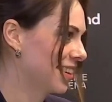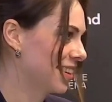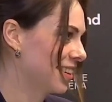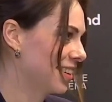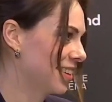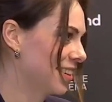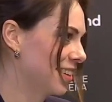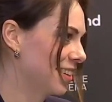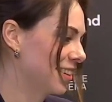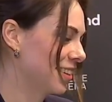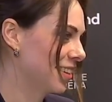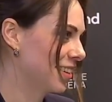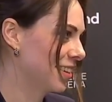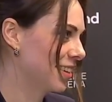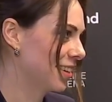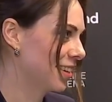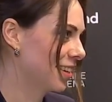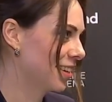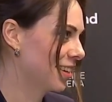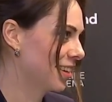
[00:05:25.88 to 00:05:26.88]

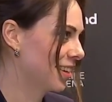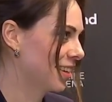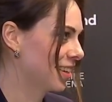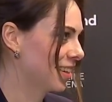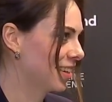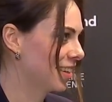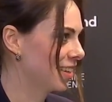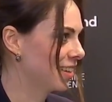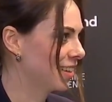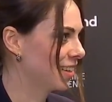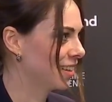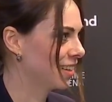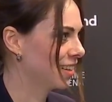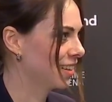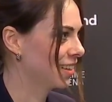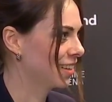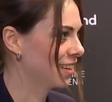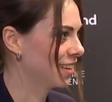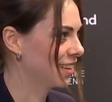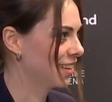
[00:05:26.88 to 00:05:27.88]

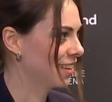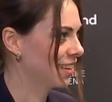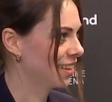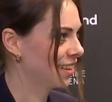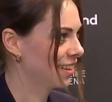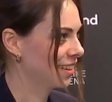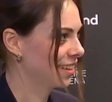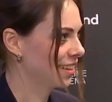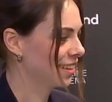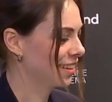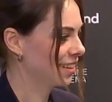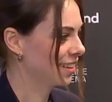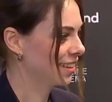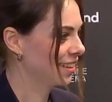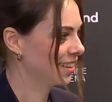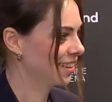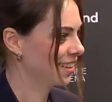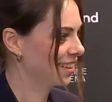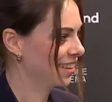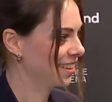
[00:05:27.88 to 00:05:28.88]

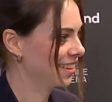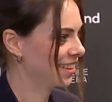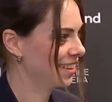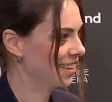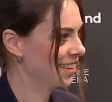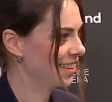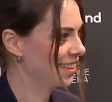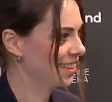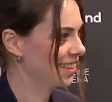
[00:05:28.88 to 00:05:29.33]
No words are spoken by the person on screen.